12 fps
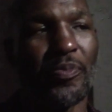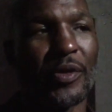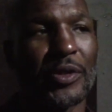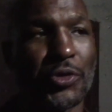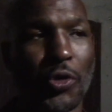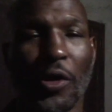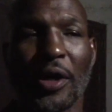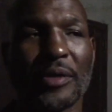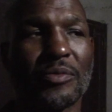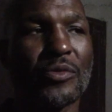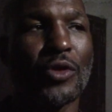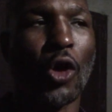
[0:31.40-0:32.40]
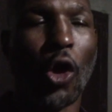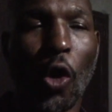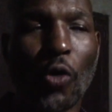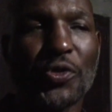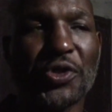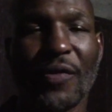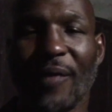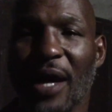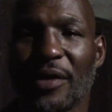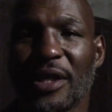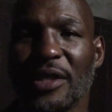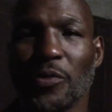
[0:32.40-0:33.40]
sort of close
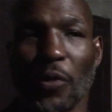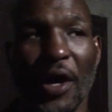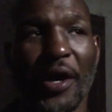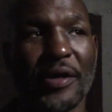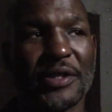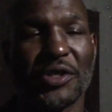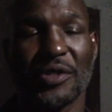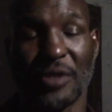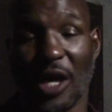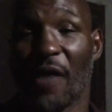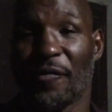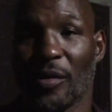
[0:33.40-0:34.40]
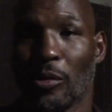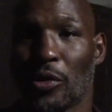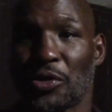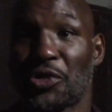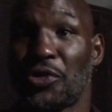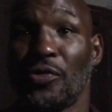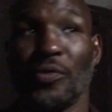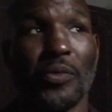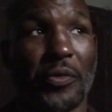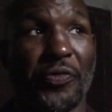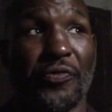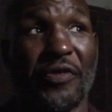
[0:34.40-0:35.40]
surrounding where it's comfortable. It's two
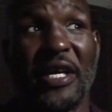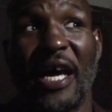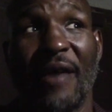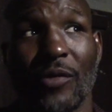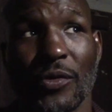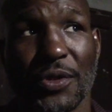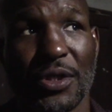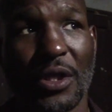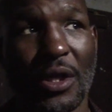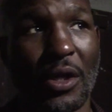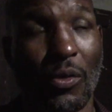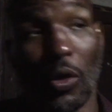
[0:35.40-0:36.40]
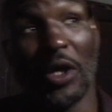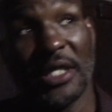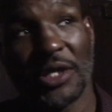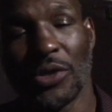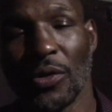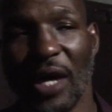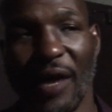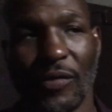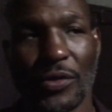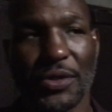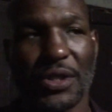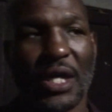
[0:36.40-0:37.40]
or three levels, well, at least two
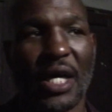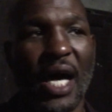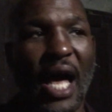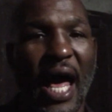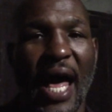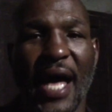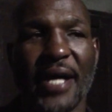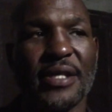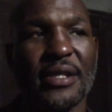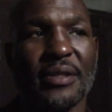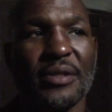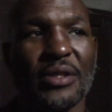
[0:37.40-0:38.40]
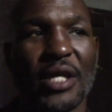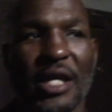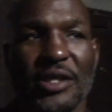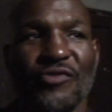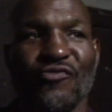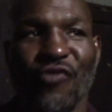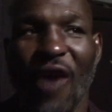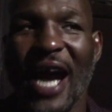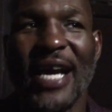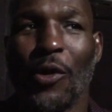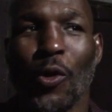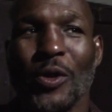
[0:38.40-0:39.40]
levels, and it's
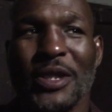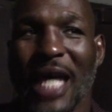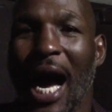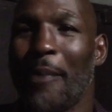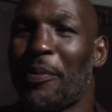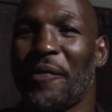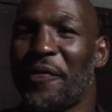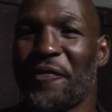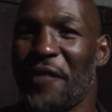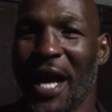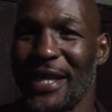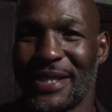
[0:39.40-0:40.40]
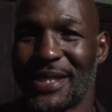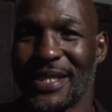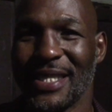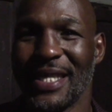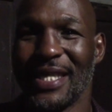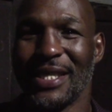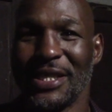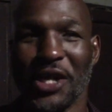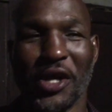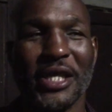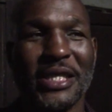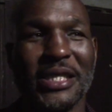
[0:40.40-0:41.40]
right on top of the fights. Right. You
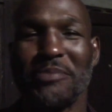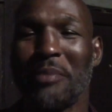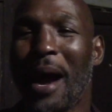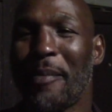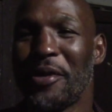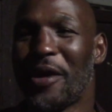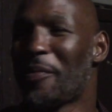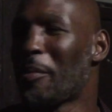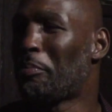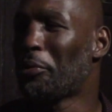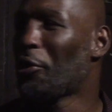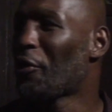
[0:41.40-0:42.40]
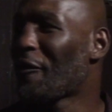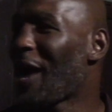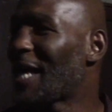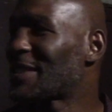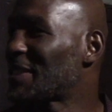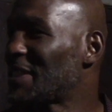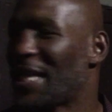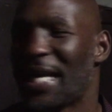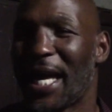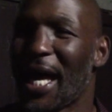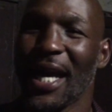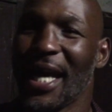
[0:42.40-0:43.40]
know, this reminds me of the Blue Horizon
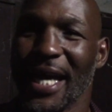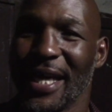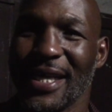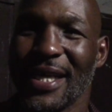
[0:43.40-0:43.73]
in LA.